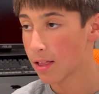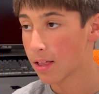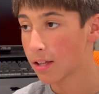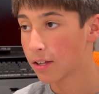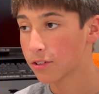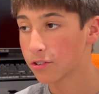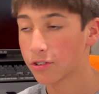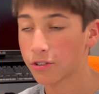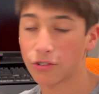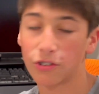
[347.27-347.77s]

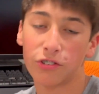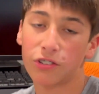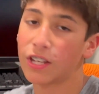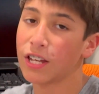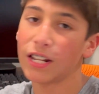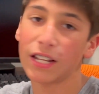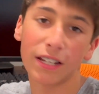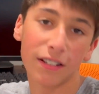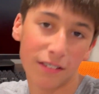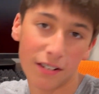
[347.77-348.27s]
so just
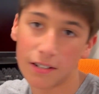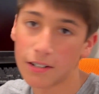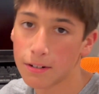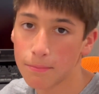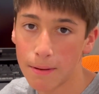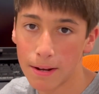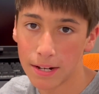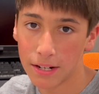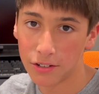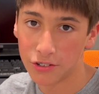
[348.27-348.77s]
getting a
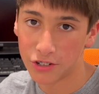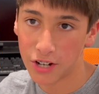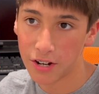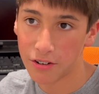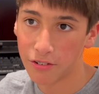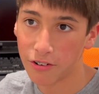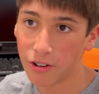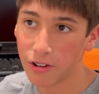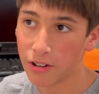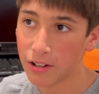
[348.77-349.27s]
terabyte in
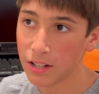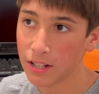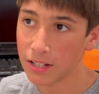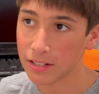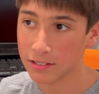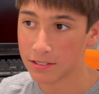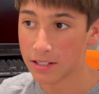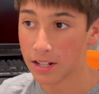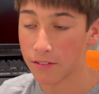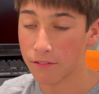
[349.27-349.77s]
general
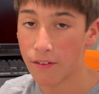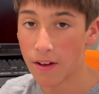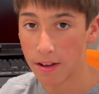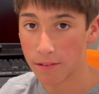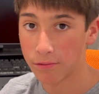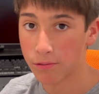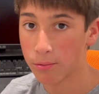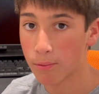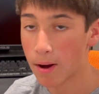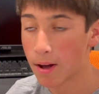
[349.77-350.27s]
instead of
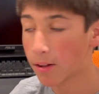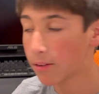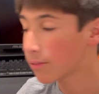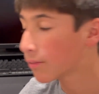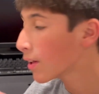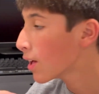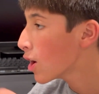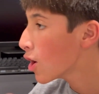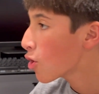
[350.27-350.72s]
512